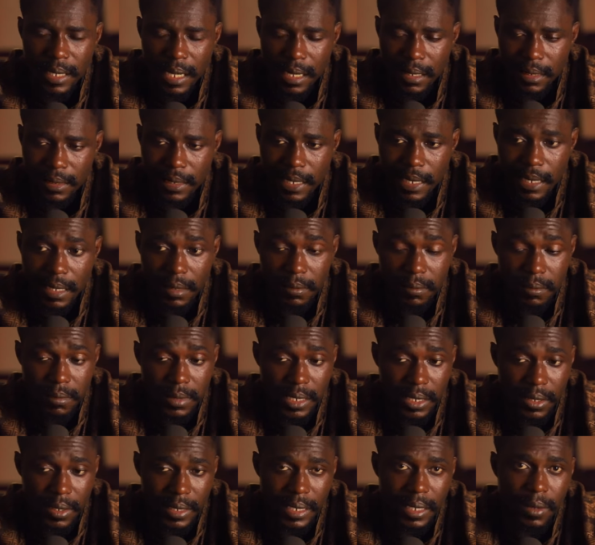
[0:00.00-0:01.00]
and then
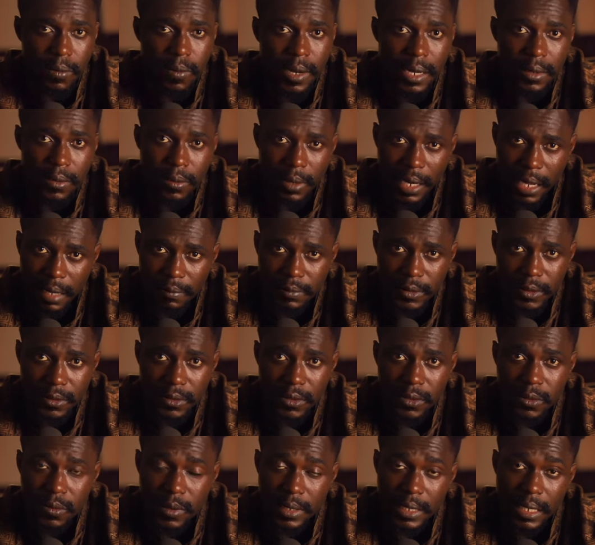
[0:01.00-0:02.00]
the other one would have to
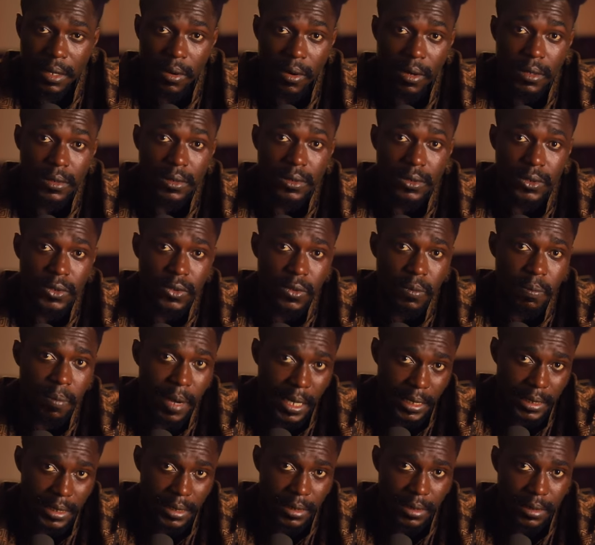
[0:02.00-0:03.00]
do with the undo
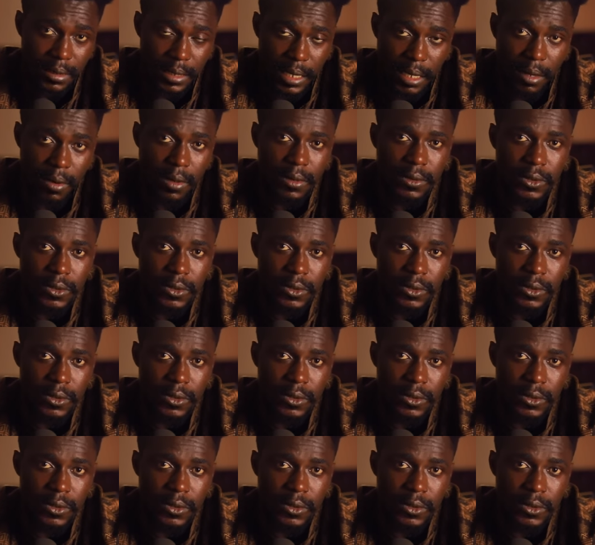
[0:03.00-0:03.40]
button. The